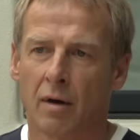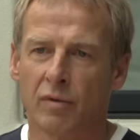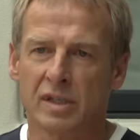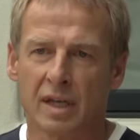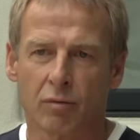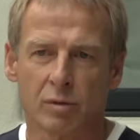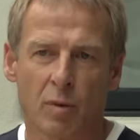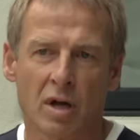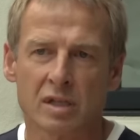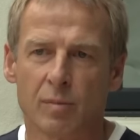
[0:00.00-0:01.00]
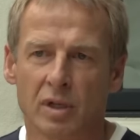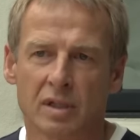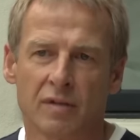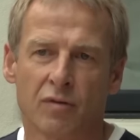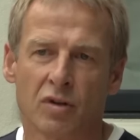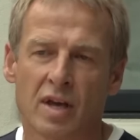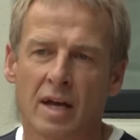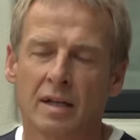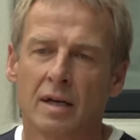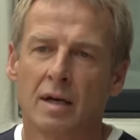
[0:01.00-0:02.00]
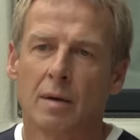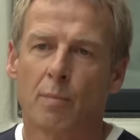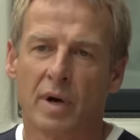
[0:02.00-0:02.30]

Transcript: we take responsibility for that.